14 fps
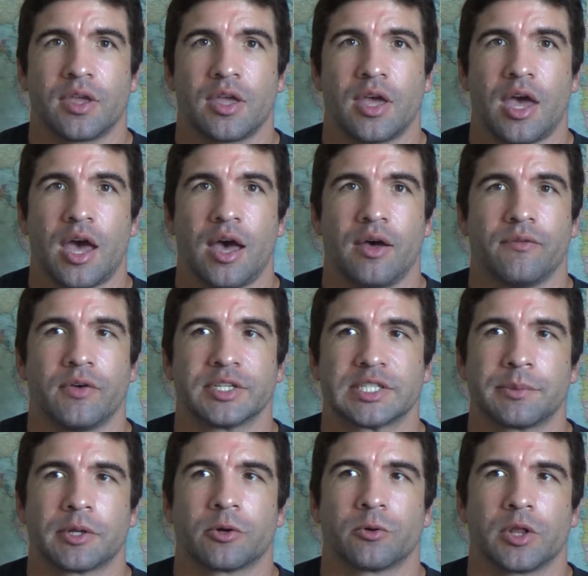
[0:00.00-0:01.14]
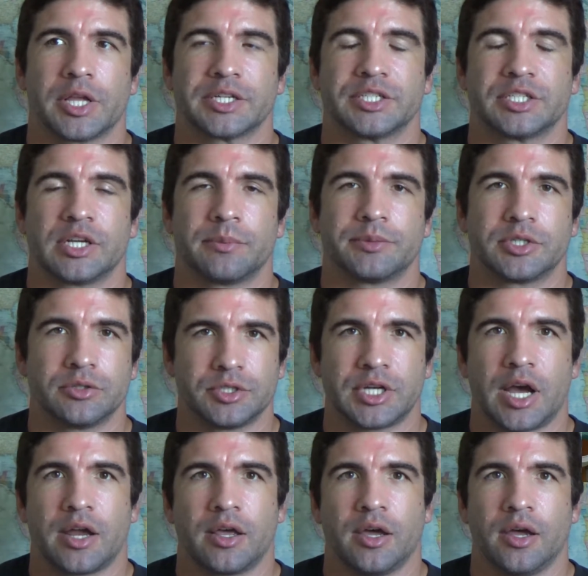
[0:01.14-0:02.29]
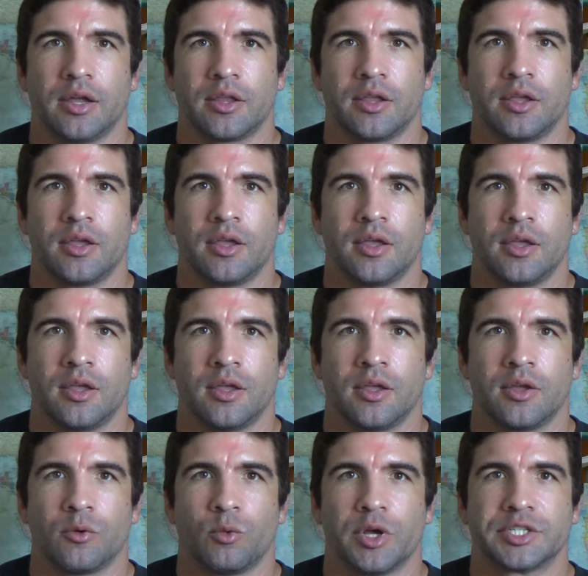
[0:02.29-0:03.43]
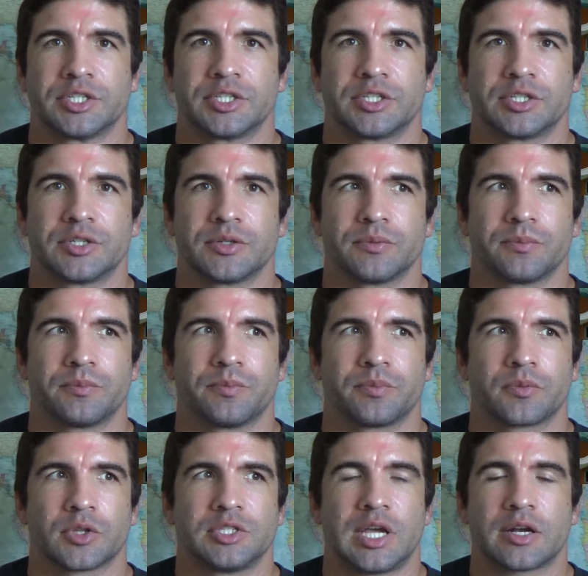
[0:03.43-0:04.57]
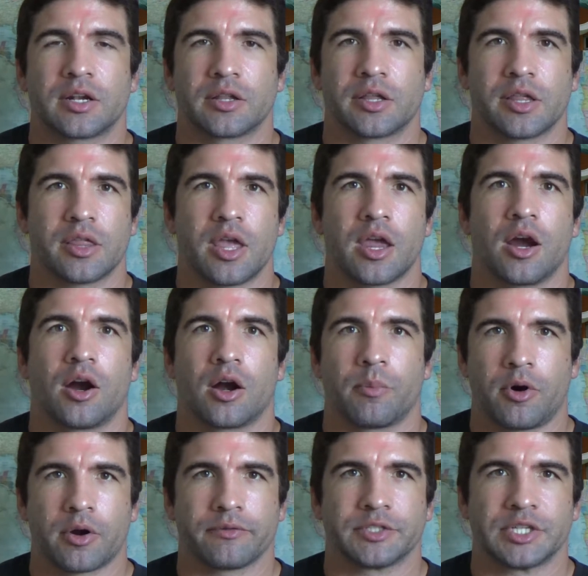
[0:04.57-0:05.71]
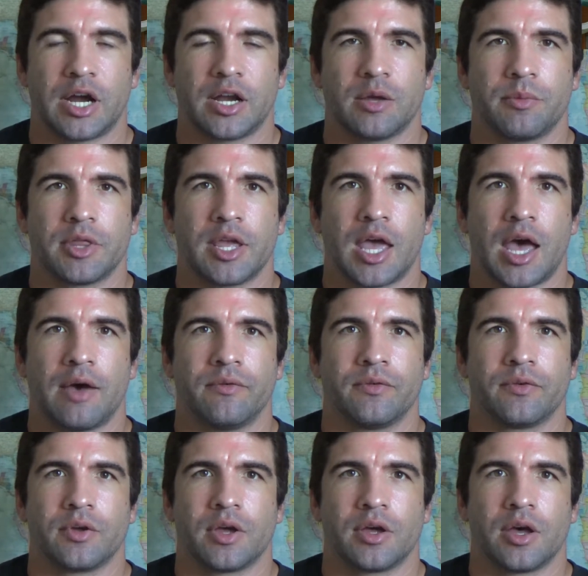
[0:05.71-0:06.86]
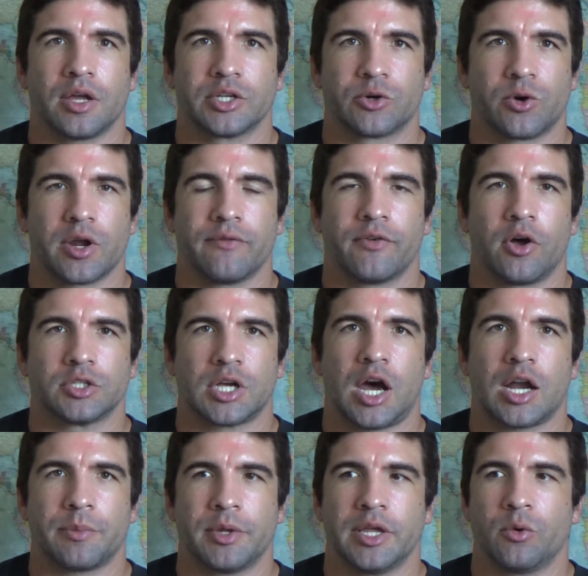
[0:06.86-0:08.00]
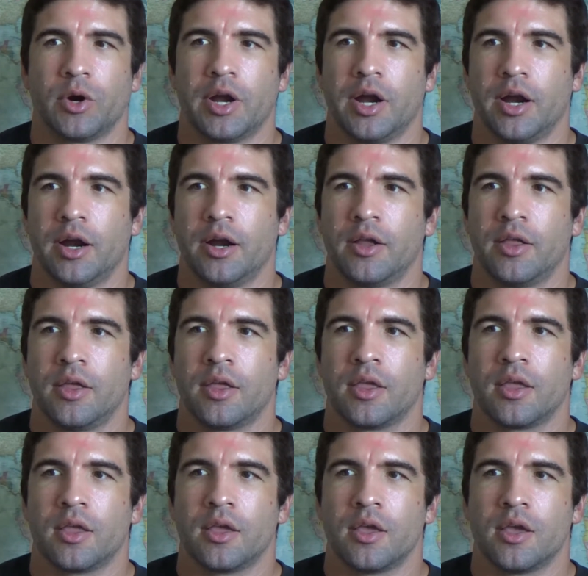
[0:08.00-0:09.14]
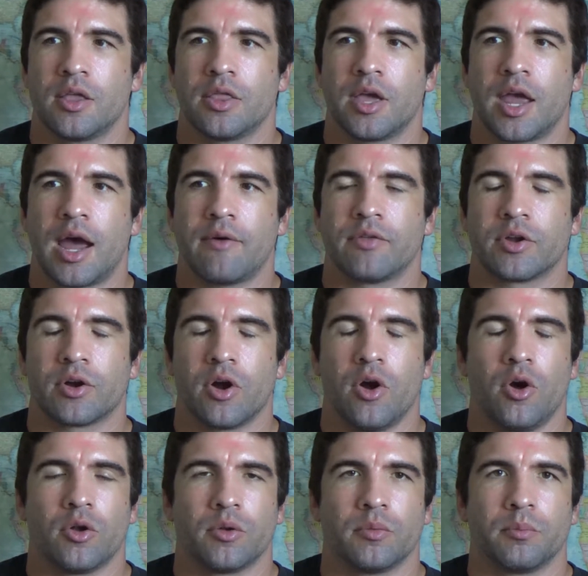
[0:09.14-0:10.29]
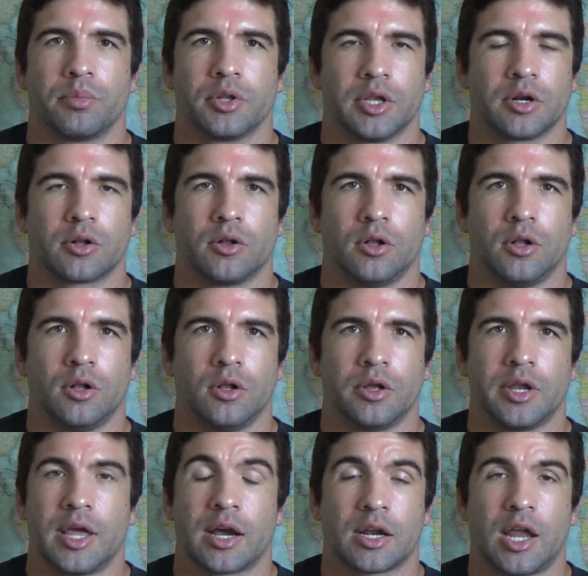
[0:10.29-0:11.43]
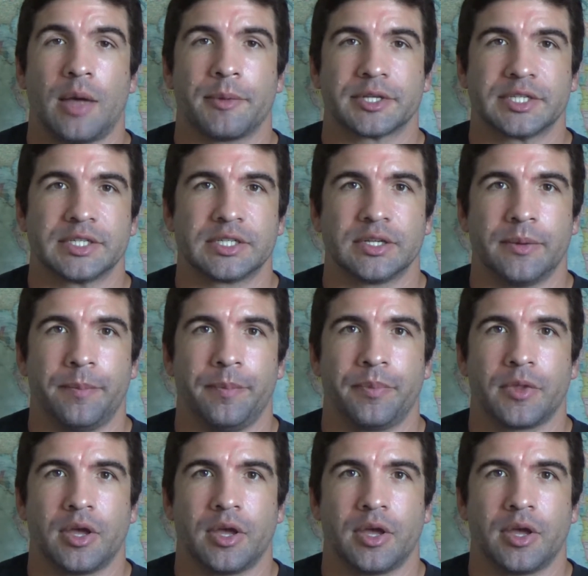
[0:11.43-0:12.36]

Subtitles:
have a similar relationship to China, which technically they are a part of China, but they have a degree of autonomy where they have their own political and economic system.